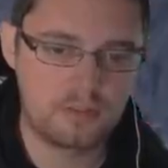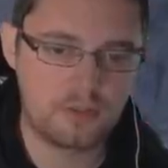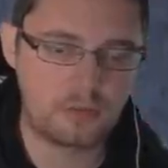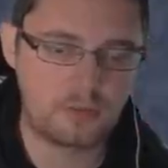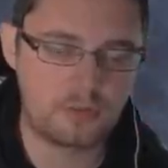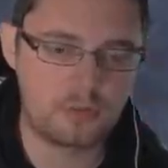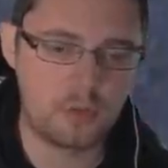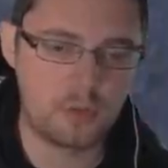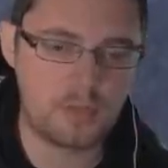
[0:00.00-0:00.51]

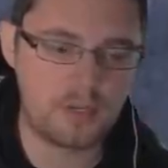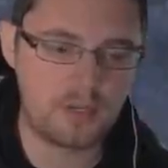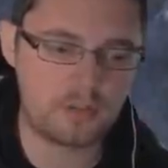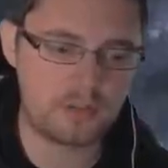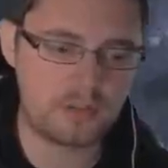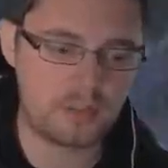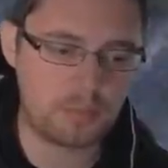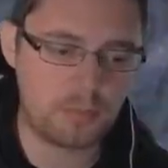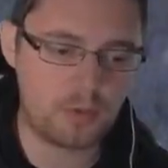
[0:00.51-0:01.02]
So
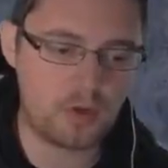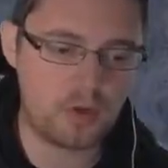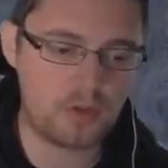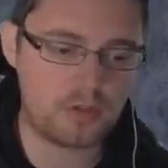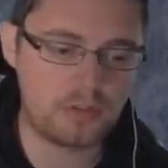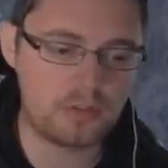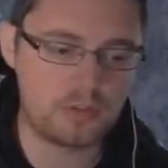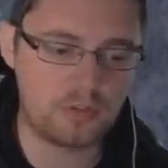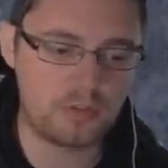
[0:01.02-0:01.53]
Tormentor's going to
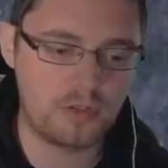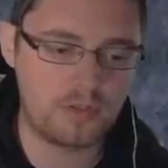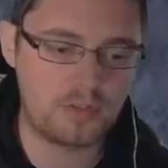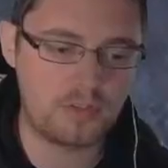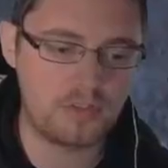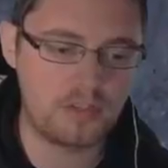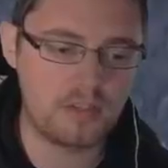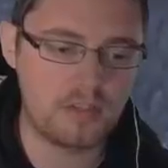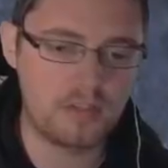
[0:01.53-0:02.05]
proc and taunt
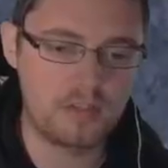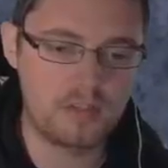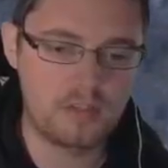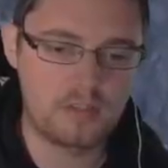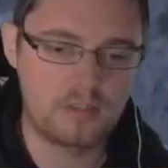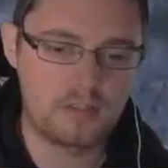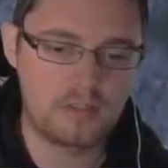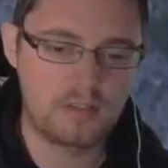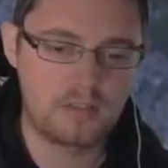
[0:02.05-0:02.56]
everything.
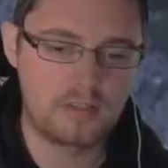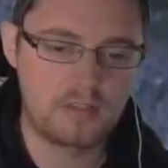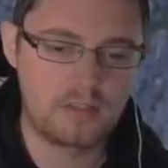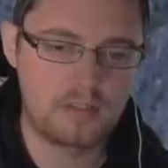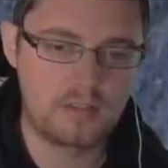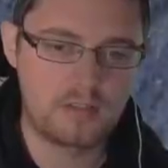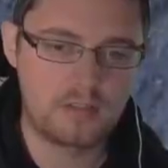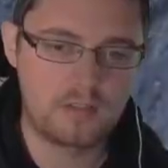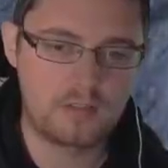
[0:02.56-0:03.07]

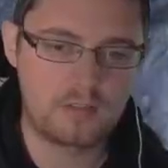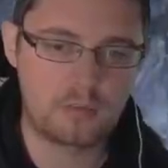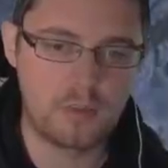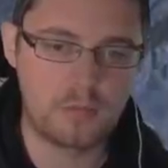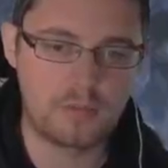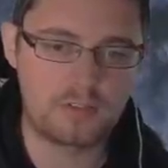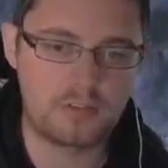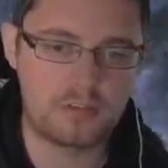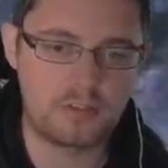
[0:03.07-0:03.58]

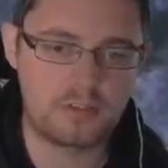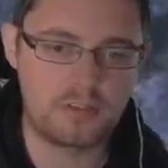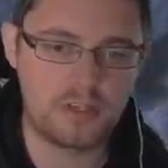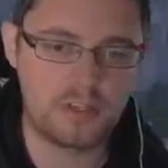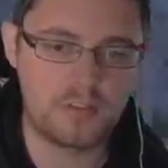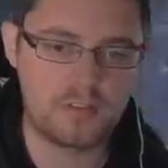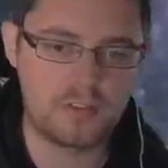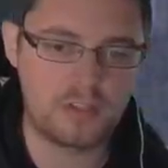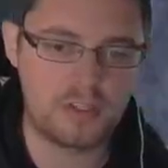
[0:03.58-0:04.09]
Swarmer's going to
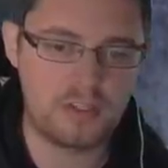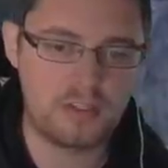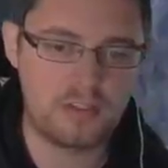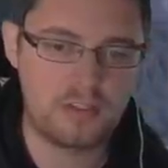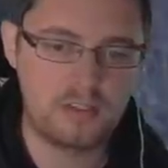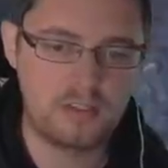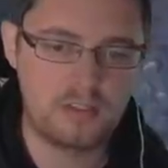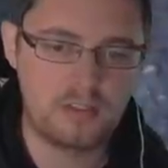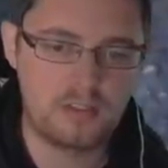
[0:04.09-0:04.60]
chain everything
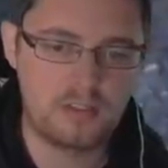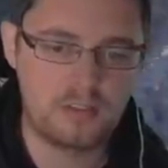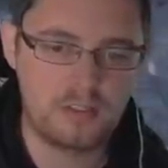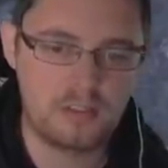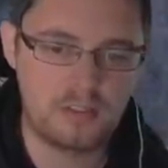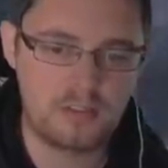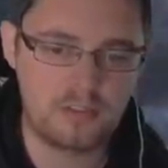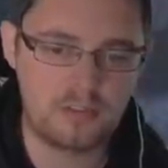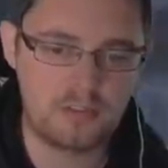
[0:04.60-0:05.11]

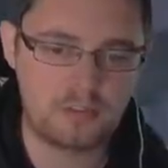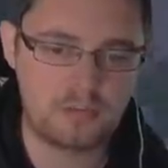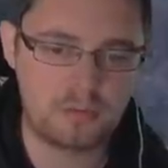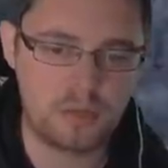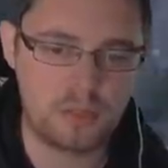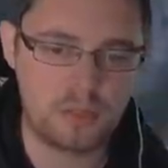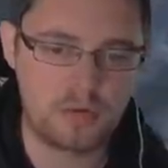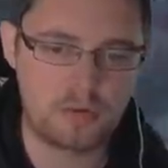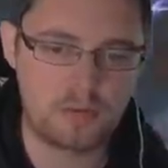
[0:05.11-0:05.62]
in. Let's just
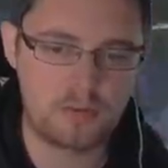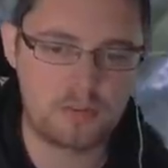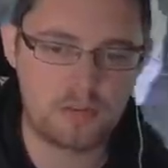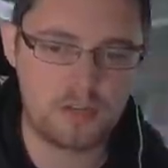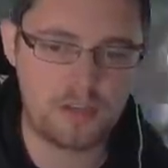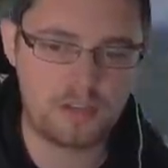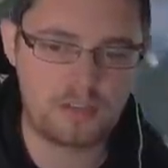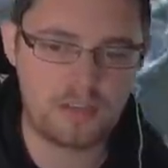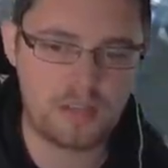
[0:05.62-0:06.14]
run through to
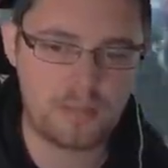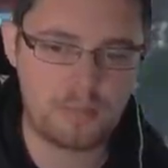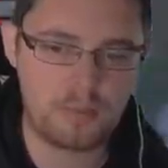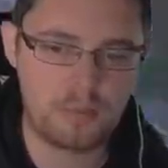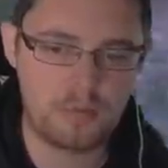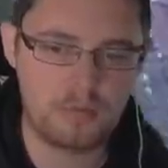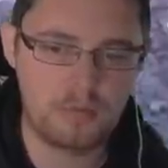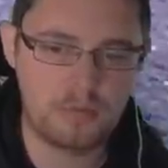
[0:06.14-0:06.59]
the next handful.